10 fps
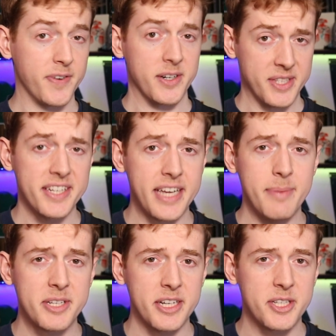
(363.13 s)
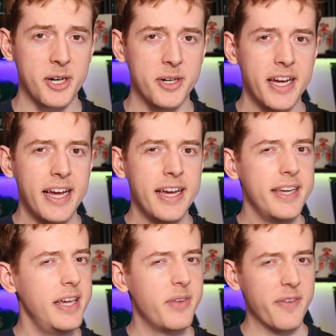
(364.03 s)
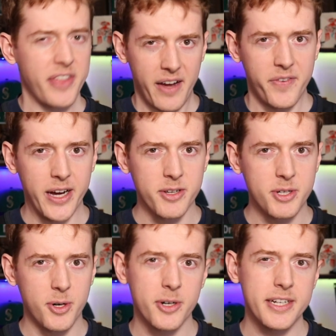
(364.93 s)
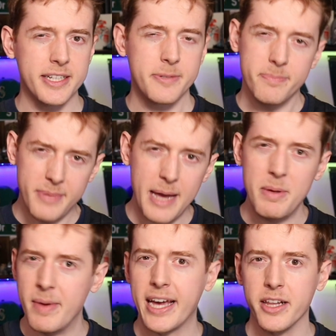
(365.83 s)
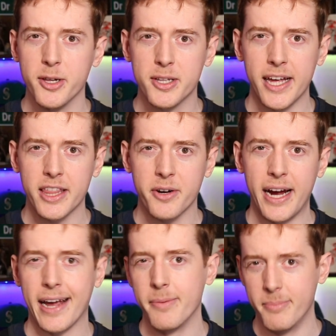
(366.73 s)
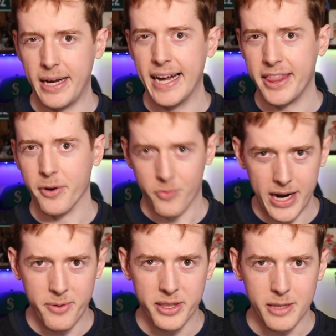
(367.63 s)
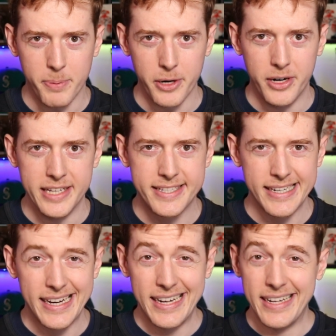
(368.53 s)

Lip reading: far as this game is concerned, even if that final score does maybe make it look like the Kraken might have had their way with the Bruins,